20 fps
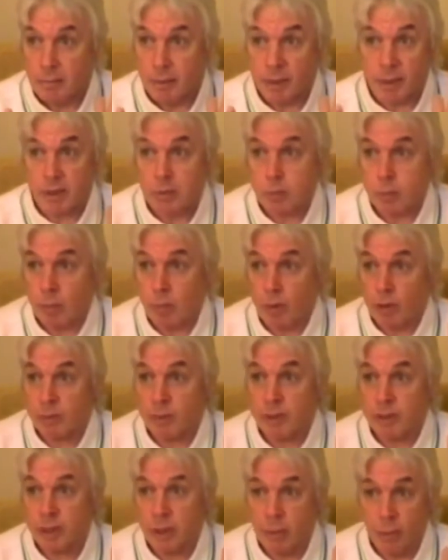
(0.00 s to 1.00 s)
Because what do
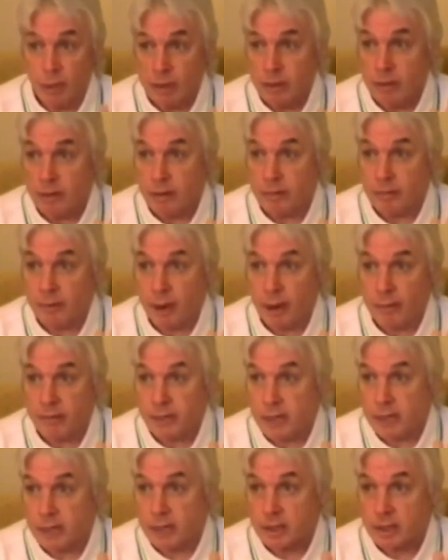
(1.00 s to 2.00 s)
we do? When you're in the five
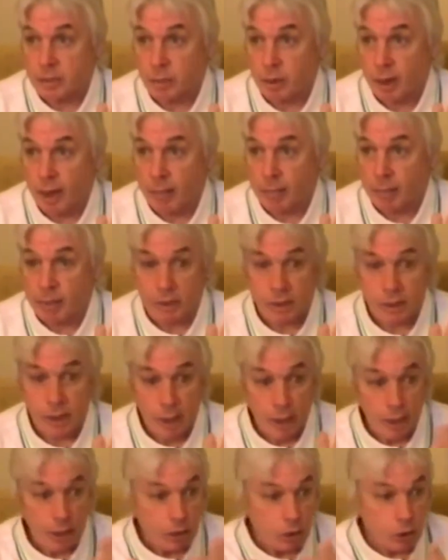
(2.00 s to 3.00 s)
senses, what happens?
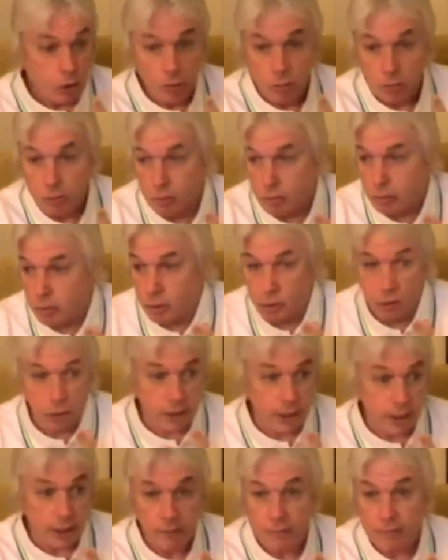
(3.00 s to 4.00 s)
You're
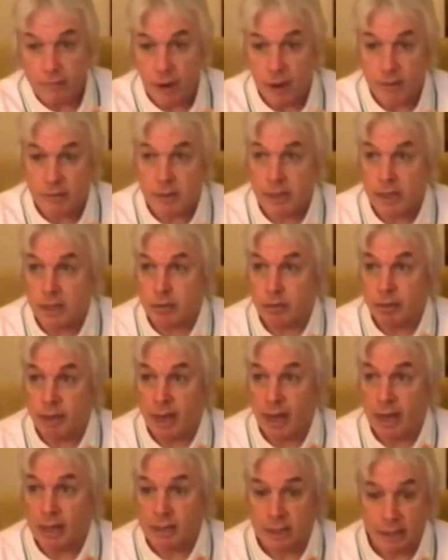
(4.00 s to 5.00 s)
looking at five sense
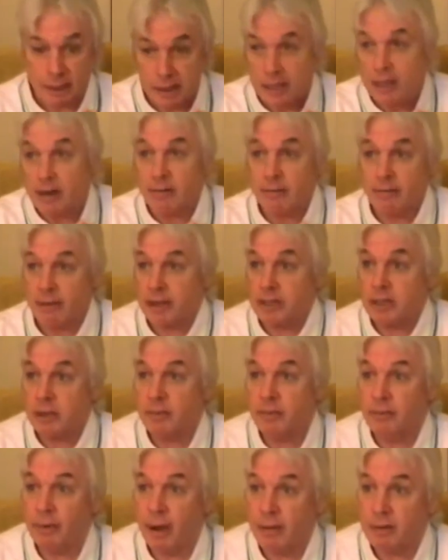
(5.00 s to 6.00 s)
reality to get a fix
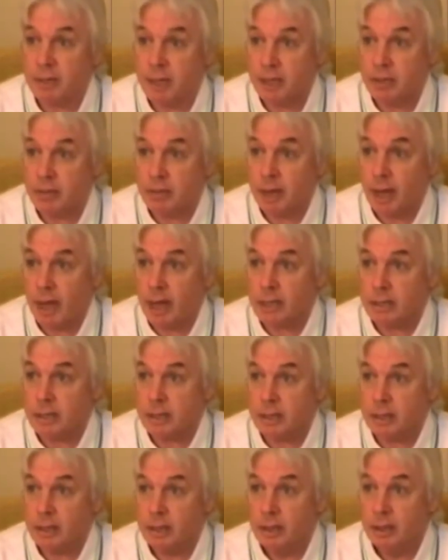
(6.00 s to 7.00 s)
on five sense
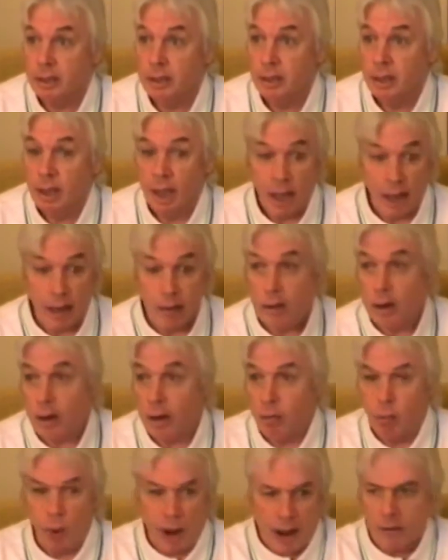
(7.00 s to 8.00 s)
reality. And
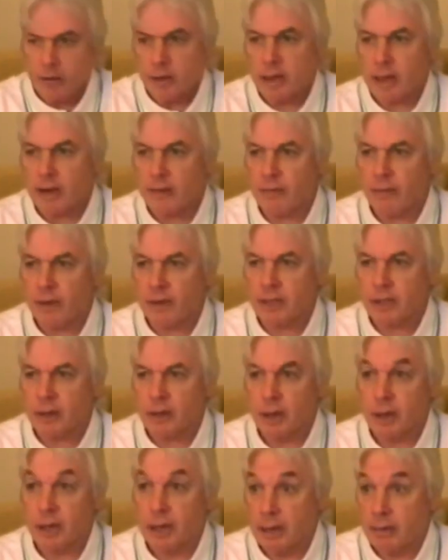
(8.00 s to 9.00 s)
how do you get a fix
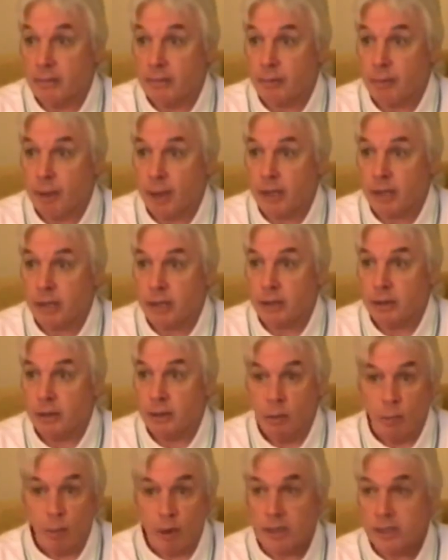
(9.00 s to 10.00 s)
on it? Information.
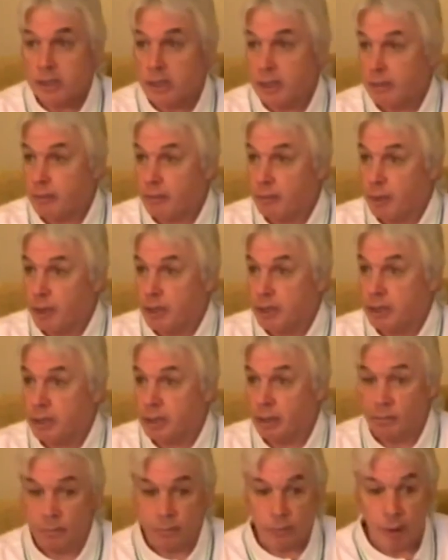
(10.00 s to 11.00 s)
Where does the information
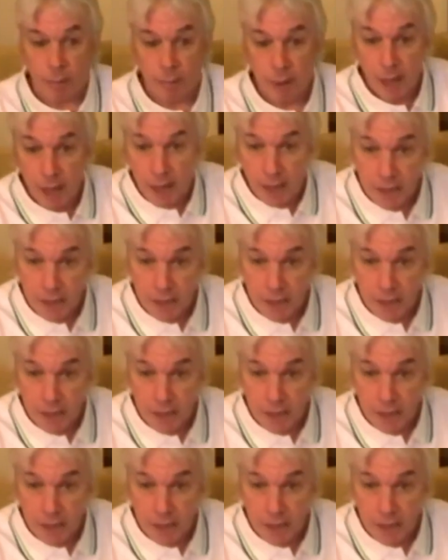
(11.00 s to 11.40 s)
come from?